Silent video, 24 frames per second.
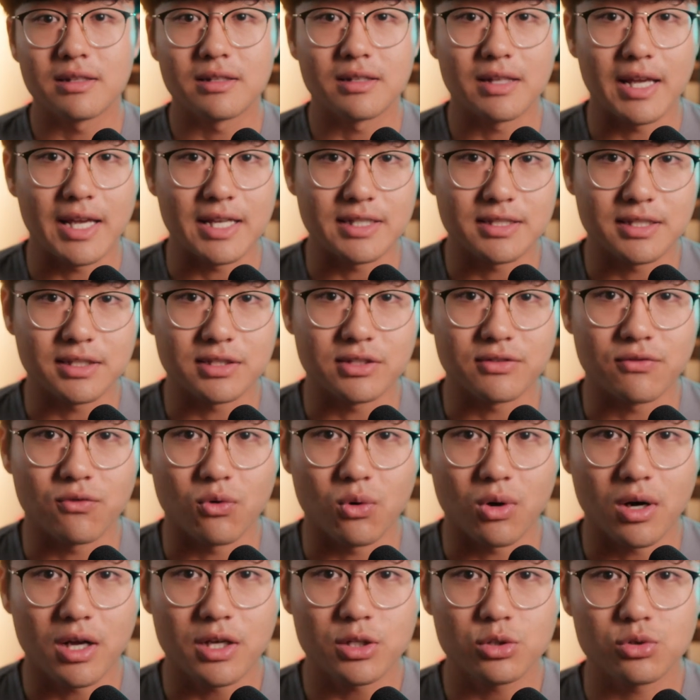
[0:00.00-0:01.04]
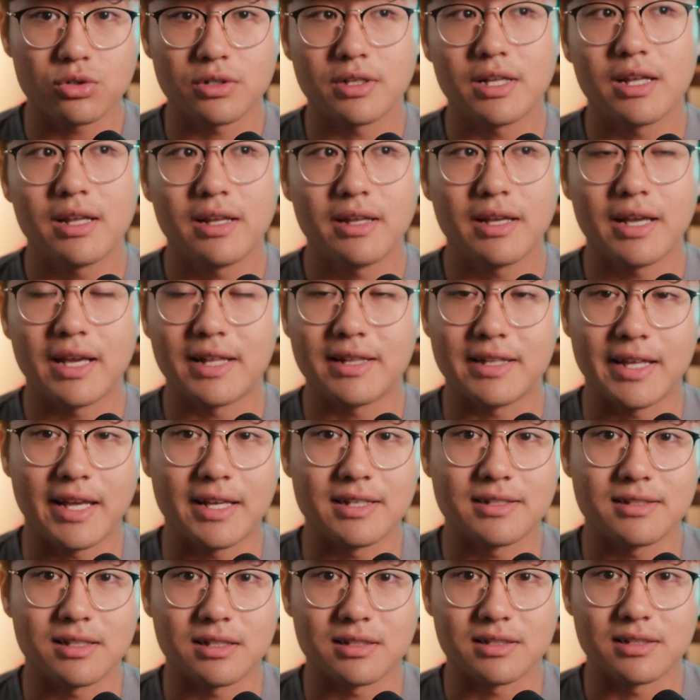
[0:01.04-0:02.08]
the a6400, and the
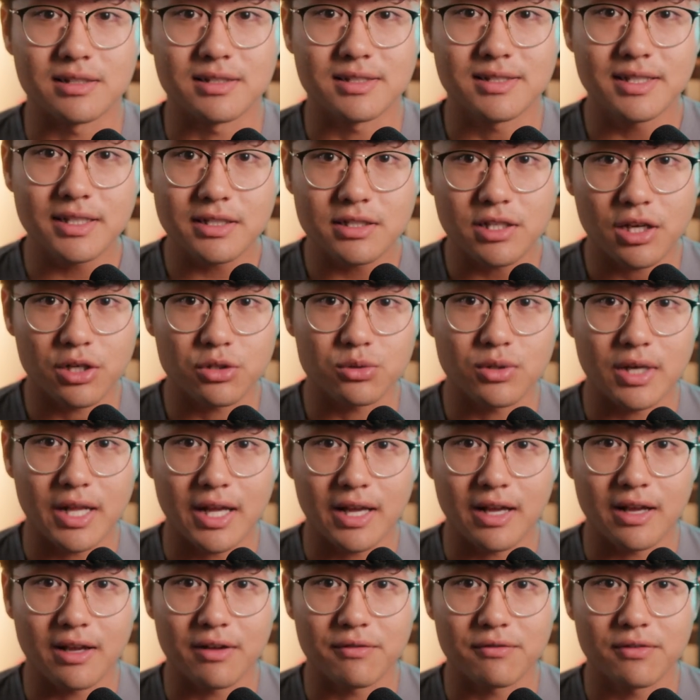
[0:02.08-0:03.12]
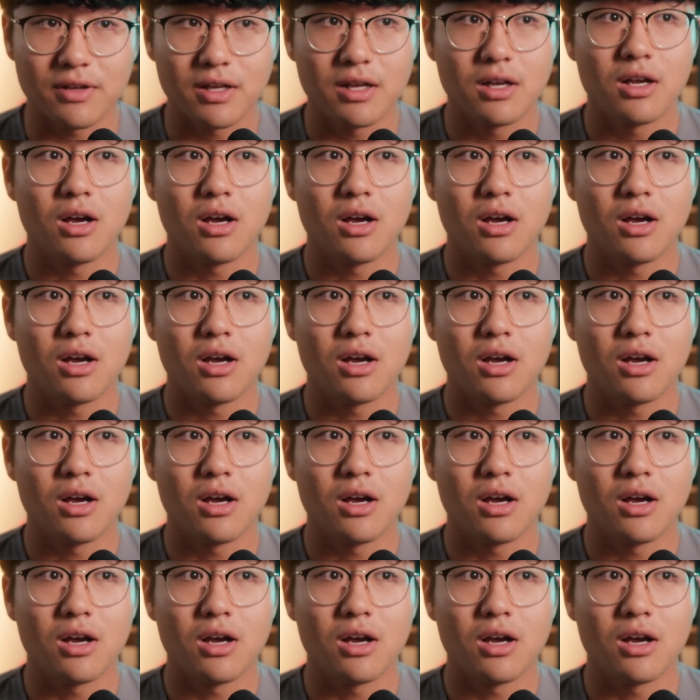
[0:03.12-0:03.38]
a6600 have